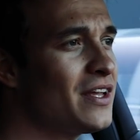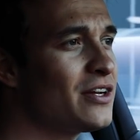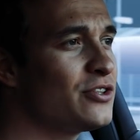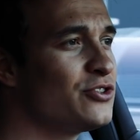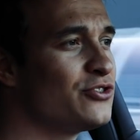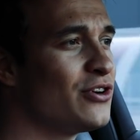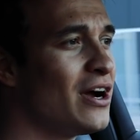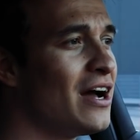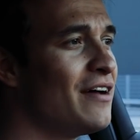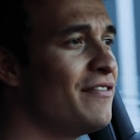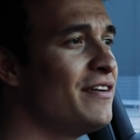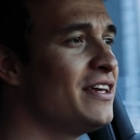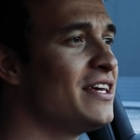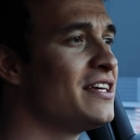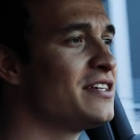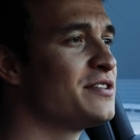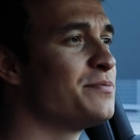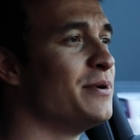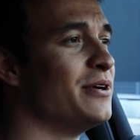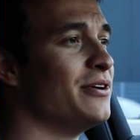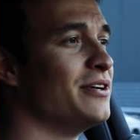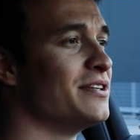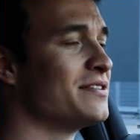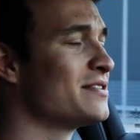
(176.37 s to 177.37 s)
driving
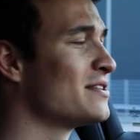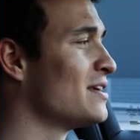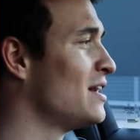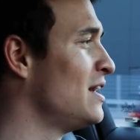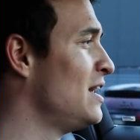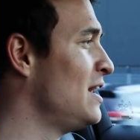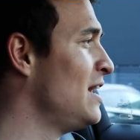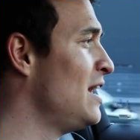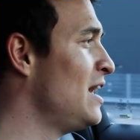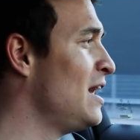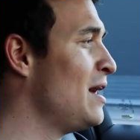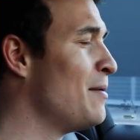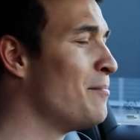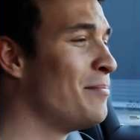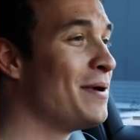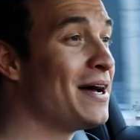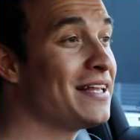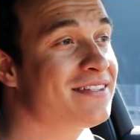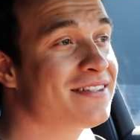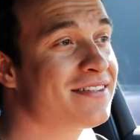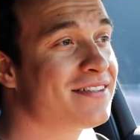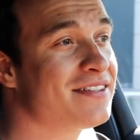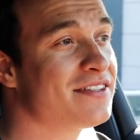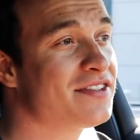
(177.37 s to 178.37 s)
experience.
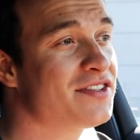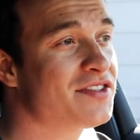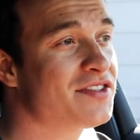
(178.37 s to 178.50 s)
But the